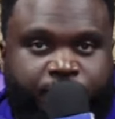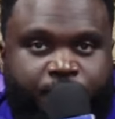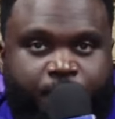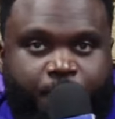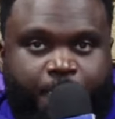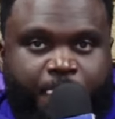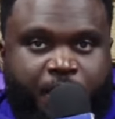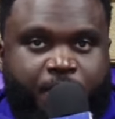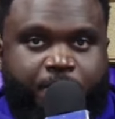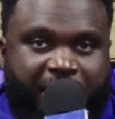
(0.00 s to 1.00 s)
Right.
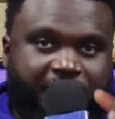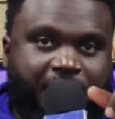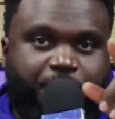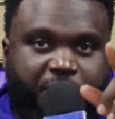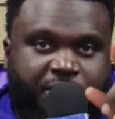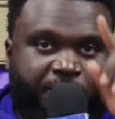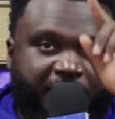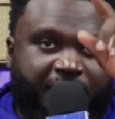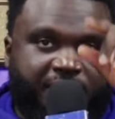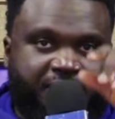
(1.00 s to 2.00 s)
Make that brother, make
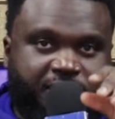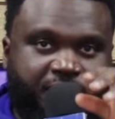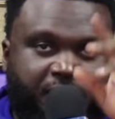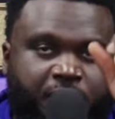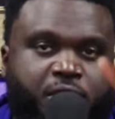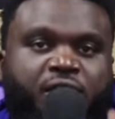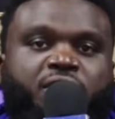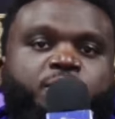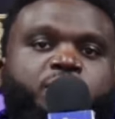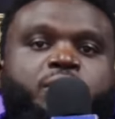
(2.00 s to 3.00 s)
that sister
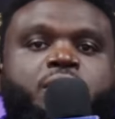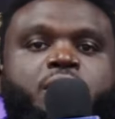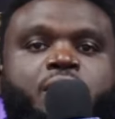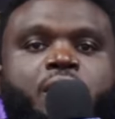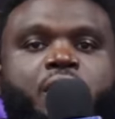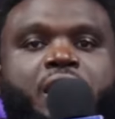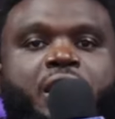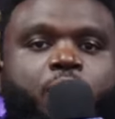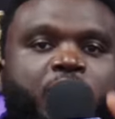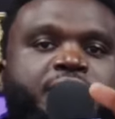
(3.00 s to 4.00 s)
uncomfortable, and
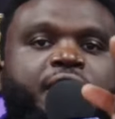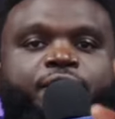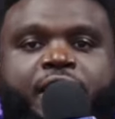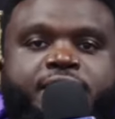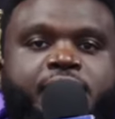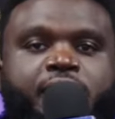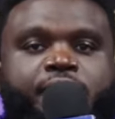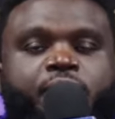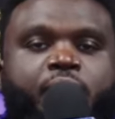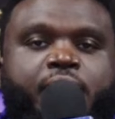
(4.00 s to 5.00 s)
watch how fast they That's leave
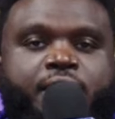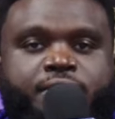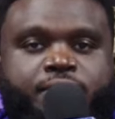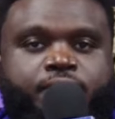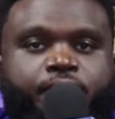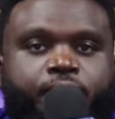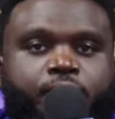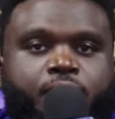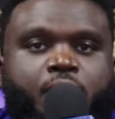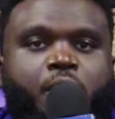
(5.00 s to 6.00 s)
it. ass.
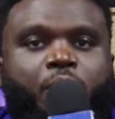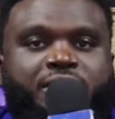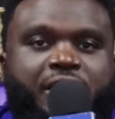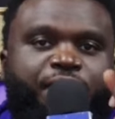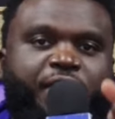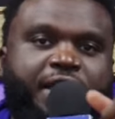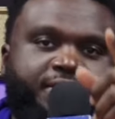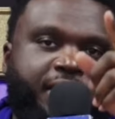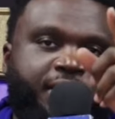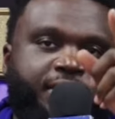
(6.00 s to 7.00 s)
Watch how fast
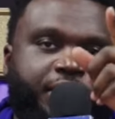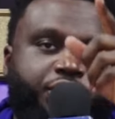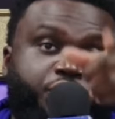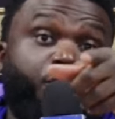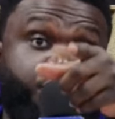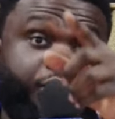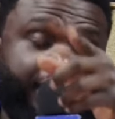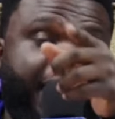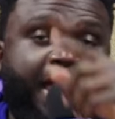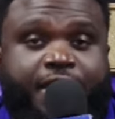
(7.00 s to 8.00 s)
they they show you they
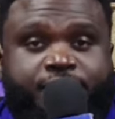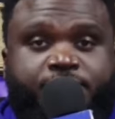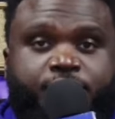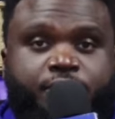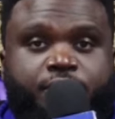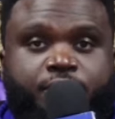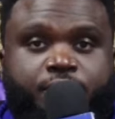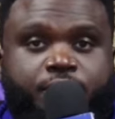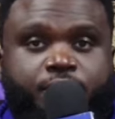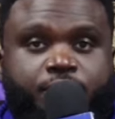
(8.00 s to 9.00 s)
ass. Right.
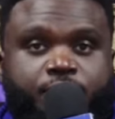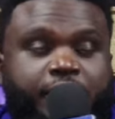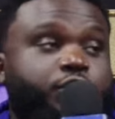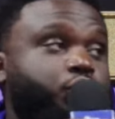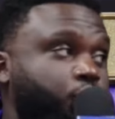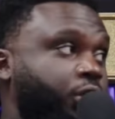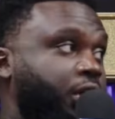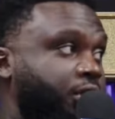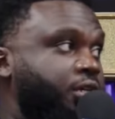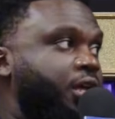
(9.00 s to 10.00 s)
They true
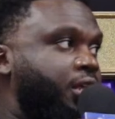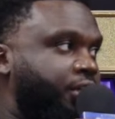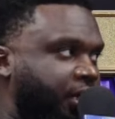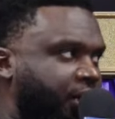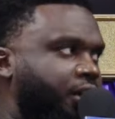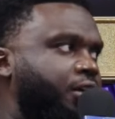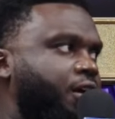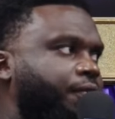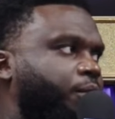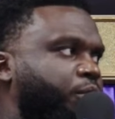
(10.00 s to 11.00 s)
colors. Get it
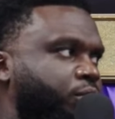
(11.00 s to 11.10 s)
uncomfortable.